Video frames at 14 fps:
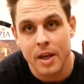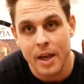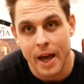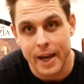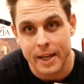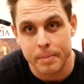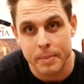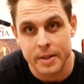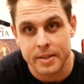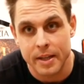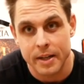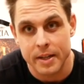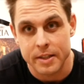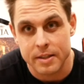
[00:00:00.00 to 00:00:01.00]
I can
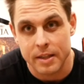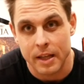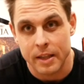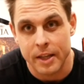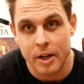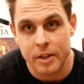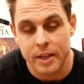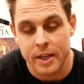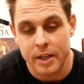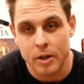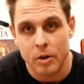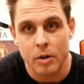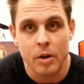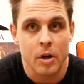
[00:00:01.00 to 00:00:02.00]
mishit it slightly on the
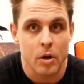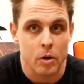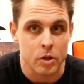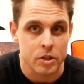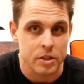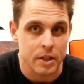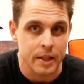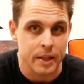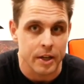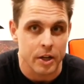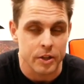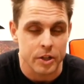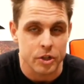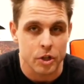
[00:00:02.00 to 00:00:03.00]
heel or slightly
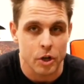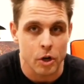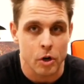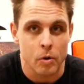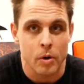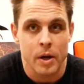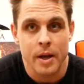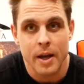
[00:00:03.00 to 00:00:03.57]
on the toe,